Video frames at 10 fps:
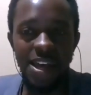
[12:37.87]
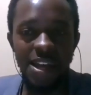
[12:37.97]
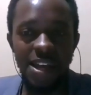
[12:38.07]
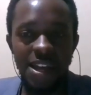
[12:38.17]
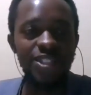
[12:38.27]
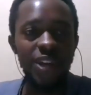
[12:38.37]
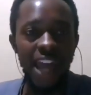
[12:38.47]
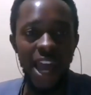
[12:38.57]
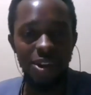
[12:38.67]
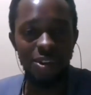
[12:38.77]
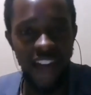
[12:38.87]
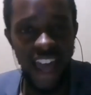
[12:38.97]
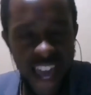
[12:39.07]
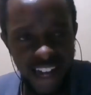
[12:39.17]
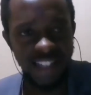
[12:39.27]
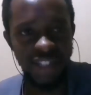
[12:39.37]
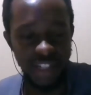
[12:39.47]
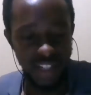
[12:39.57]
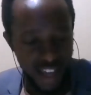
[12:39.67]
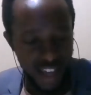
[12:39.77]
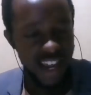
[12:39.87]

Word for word: needs a kind of energy and